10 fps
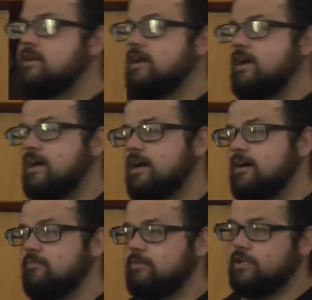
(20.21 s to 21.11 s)

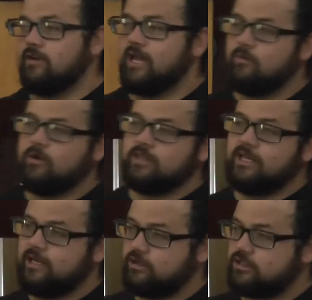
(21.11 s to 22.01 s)
um, you know, let one of the
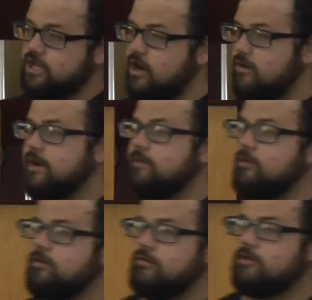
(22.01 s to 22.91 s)
leaders know, and
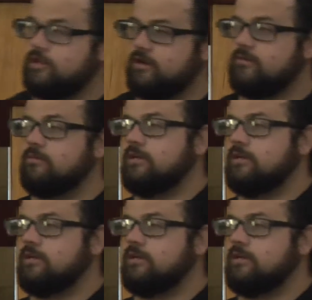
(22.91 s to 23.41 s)
we'll, you know,